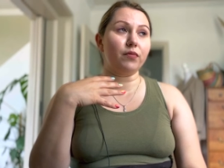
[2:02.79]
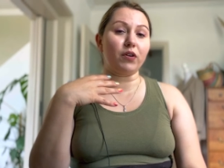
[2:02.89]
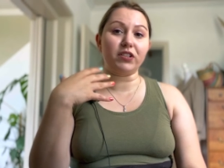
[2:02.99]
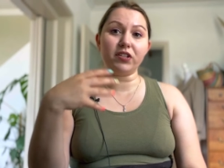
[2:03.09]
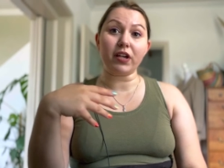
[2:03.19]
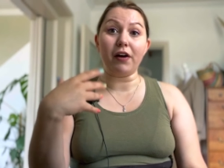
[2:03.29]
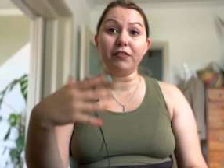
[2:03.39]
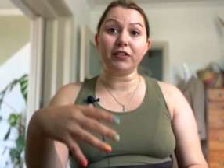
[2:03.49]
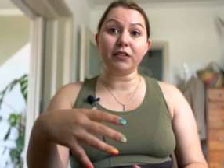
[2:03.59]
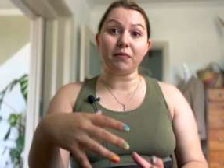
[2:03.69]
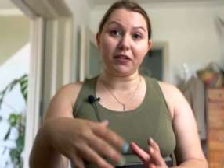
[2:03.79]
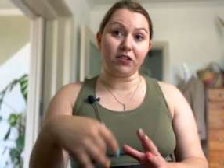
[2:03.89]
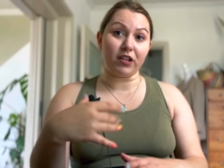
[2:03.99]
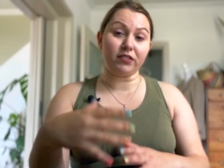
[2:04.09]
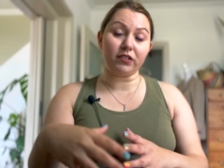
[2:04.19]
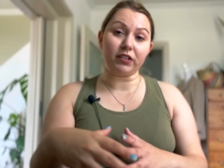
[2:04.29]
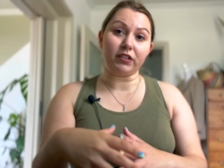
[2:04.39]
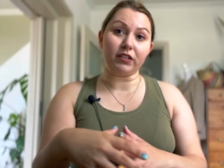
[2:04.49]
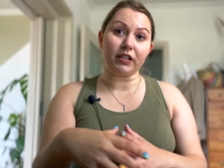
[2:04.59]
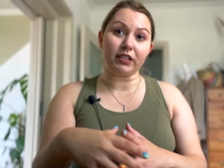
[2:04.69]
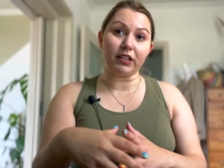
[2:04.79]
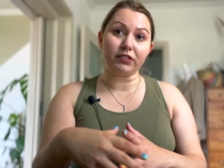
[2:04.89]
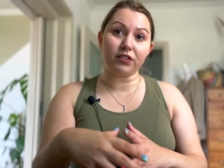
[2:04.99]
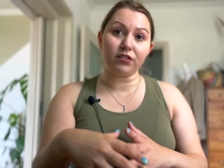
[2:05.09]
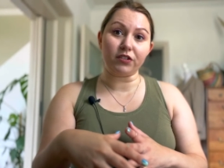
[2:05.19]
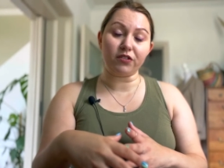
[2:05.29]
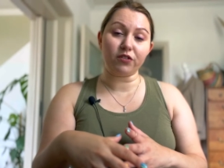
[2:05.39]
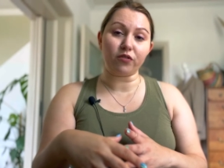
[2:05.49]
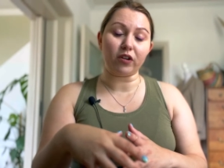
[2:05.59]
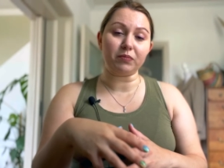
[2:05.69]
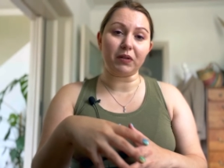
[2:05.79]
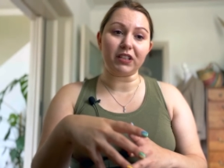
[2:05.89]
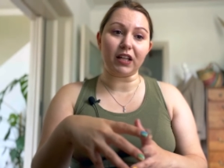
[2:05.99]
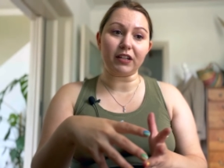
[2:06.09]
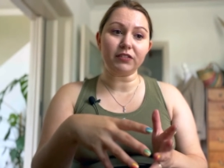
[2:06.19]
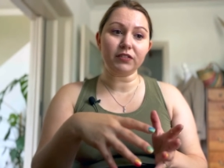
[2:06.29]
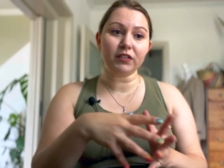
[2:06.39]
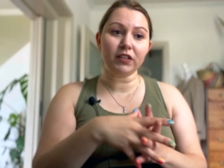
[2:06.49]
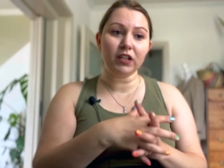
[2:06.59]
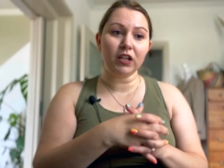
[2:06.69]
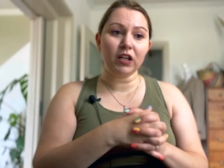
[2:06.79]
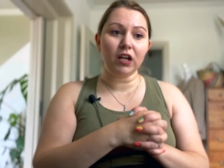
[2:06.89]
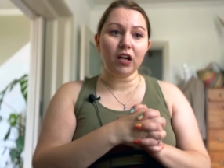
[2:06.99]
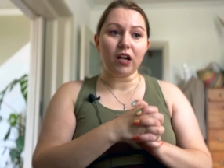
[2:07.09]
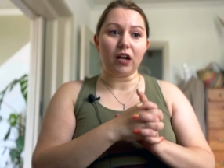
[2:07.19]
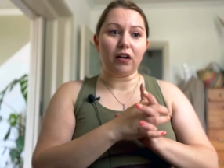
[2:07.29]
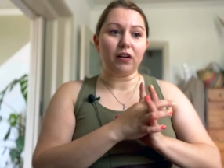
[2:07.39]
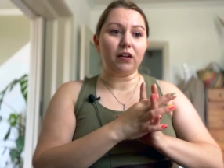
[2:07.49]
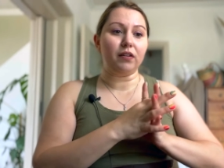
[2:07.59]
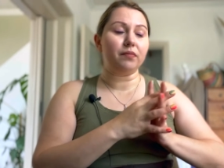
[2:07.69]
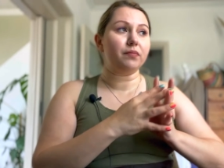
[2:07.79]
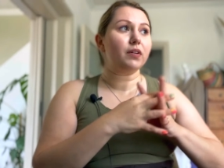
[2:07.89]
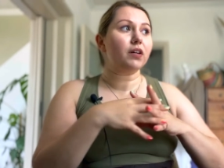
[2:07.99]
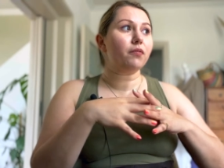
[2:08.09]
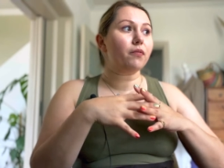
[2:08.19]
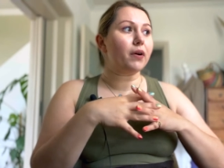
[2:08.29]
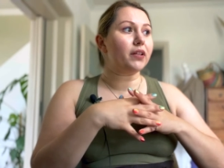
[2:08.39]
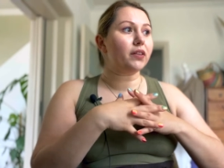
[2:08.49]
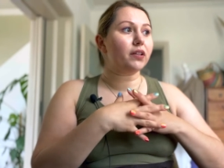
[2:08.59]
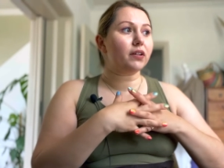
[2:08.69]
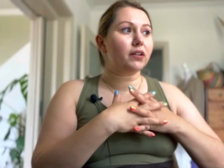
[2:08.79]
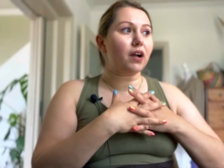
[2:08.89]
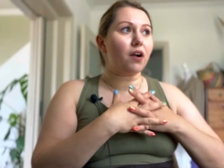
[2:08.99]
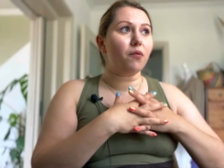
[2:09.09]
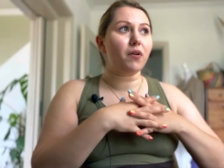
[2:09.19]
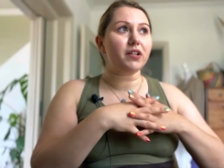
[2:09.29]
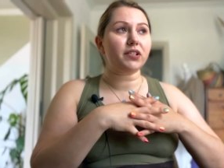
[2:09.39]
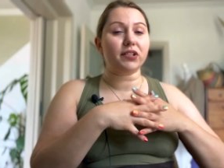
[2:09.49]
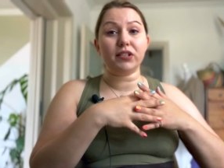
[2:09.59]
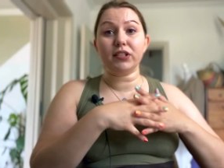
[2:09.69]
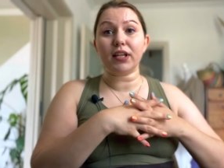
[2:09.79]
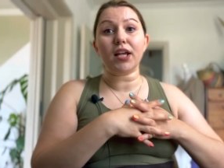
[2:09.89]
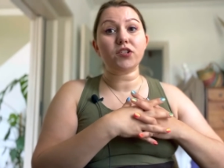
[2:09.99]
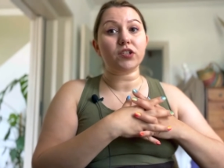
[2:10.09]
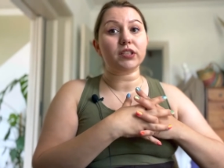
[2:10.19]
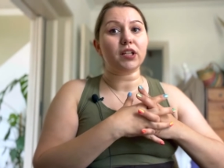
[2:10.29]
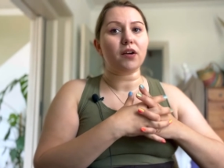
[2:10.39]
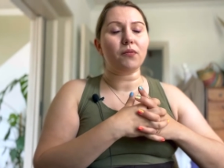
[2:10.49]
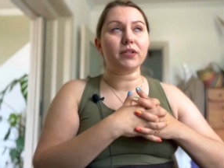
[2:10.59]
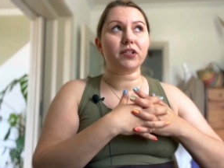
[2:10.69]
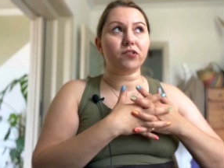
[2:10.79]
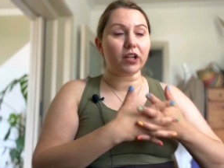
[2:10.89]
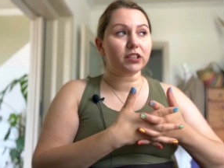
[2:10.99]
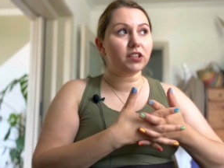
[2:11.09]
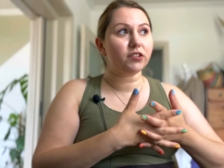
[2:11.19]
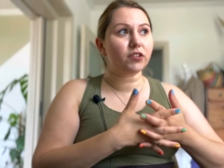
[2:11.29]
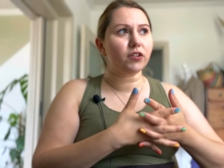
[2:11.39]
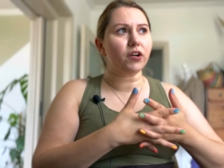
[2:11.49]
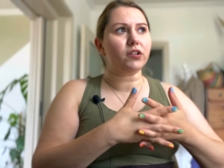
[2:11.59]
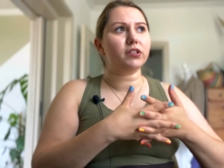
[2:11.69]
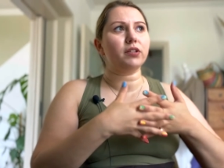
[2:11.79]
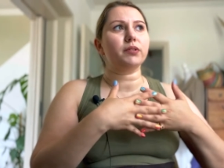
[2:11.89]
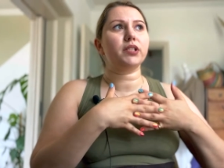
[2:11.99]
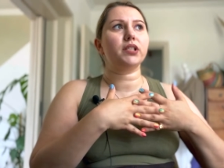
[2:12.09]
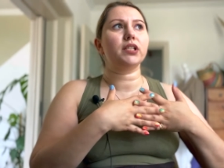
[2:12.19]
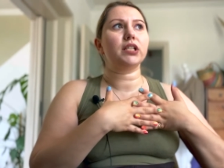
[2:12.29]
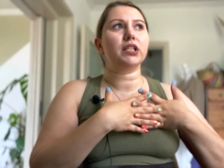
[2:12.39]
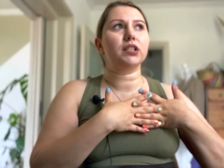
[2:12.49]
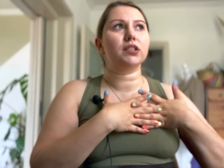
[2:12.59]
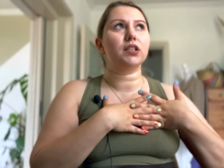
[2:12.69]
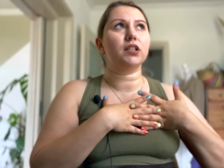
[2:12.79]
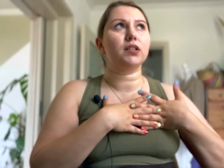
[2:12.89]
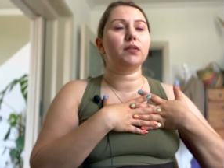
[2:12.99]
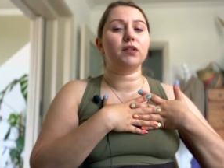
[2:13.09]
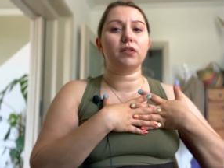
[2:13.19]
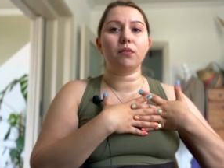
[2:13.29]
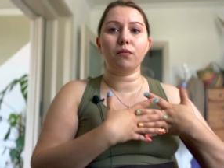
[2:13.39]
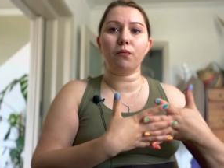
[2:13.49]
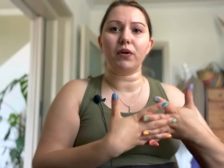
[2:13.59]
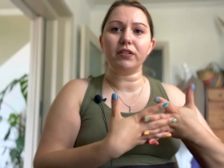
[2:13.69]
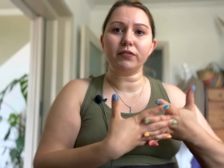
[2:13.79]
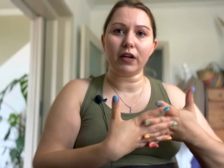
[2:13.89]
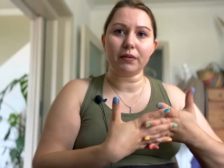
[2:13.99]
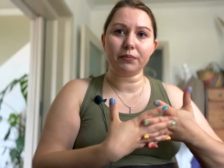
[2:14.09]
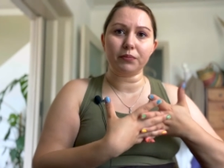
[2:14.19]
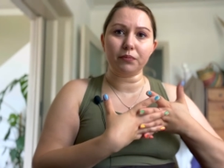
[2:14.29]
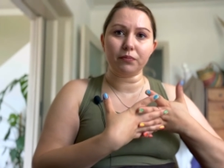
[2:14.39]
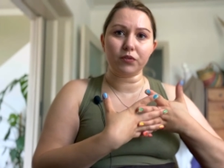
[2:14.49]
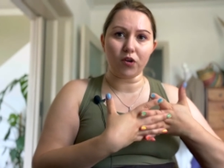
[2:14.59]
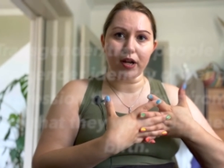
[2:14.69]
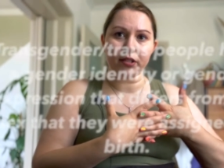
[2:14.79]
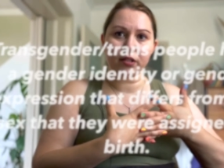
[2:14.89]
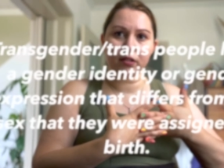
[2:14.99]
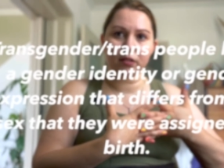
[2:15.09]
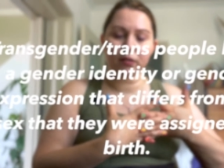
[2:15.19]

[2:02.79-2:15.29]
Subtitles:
was discovering my gender identity throughout my life. When I was a teenager and I was attracted to girls, I was thinking, what if I'm trans?